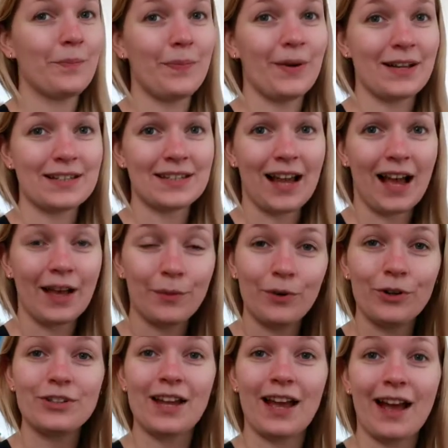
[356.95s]
But I
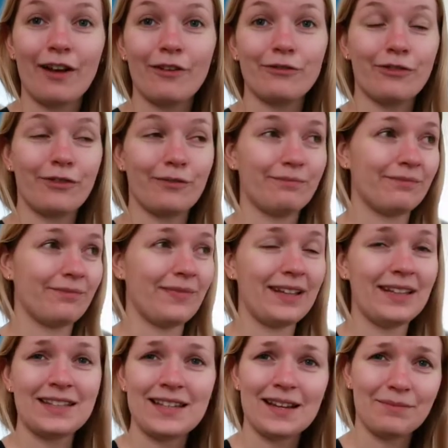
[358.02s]
won't have
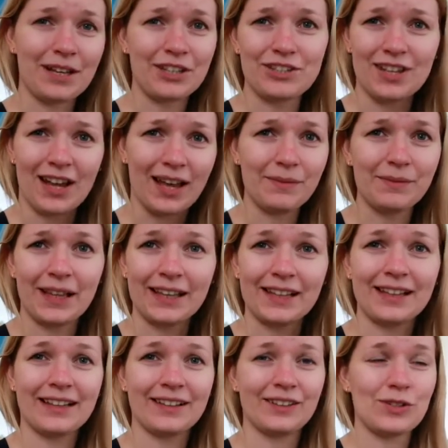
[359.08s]
much time, like,